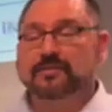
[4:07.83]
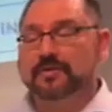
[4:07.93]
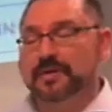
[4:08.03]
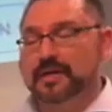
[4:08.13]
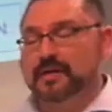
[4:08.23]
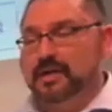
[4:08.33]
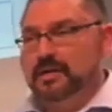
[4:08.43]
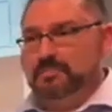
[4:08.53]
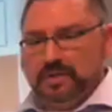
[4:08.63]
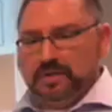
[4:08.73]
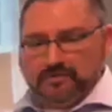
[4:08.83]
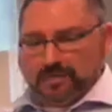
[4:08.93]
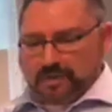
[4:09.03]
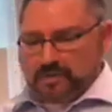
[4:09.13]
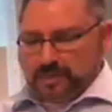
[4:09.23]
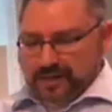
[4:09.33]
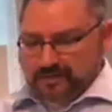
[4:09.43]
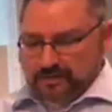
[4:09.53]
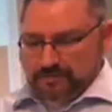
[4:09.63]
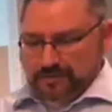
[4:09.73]
from a belief
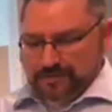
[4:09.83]
perspective.